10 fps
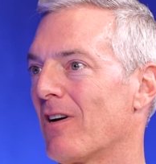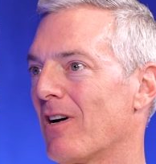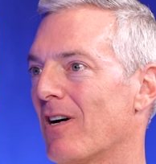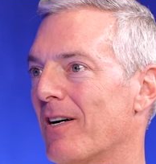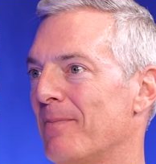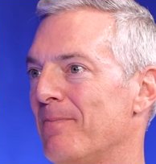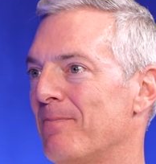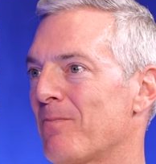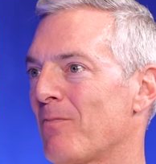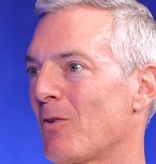
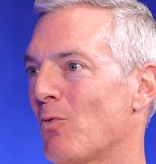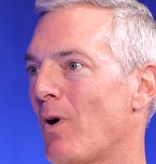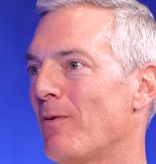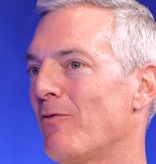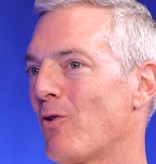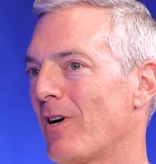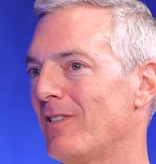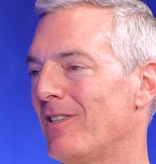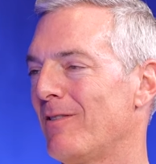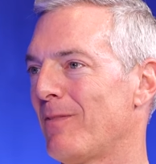well before I
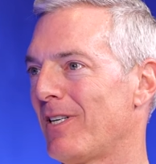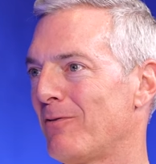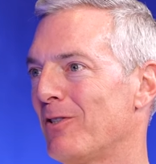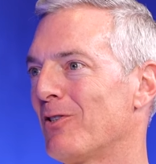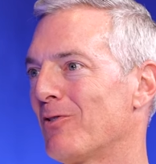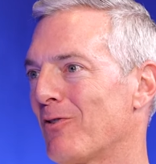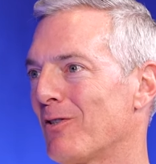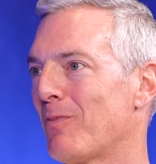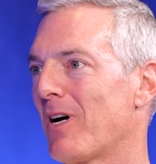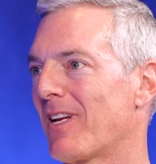did my research for
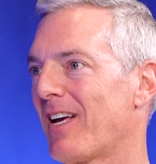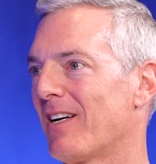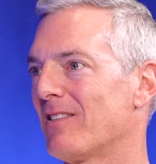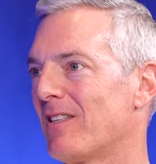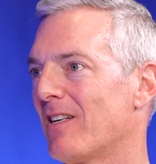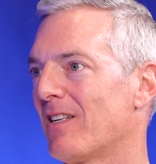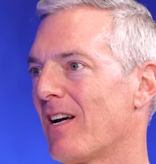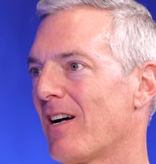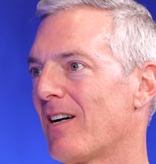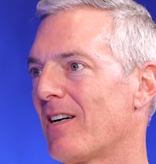this podcast, that,
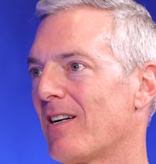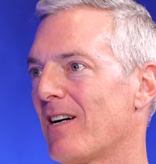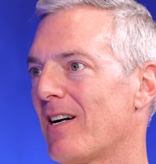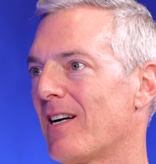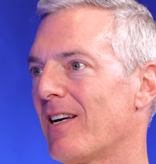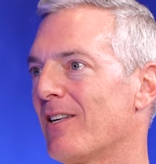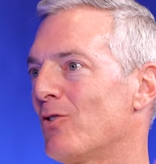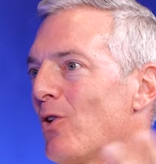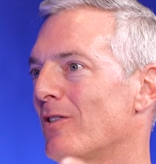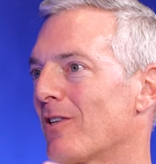yeah, I had a choice.